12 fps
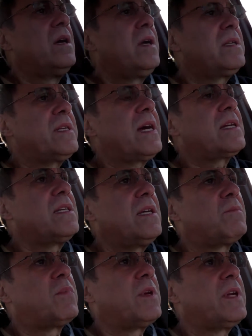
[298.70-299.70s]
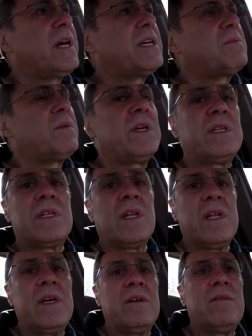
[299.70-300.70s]
It's actually a pretty nice place to
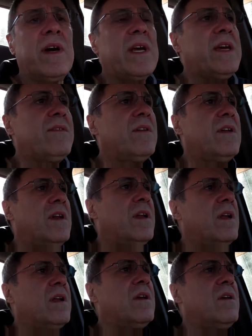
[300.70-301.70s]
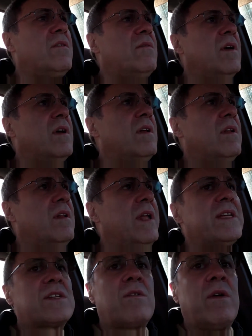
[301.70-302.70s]
live. I give it
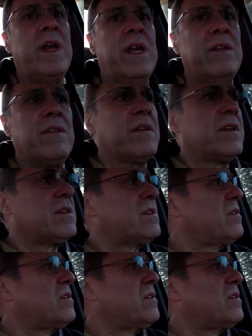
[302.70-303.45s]
less credit than it's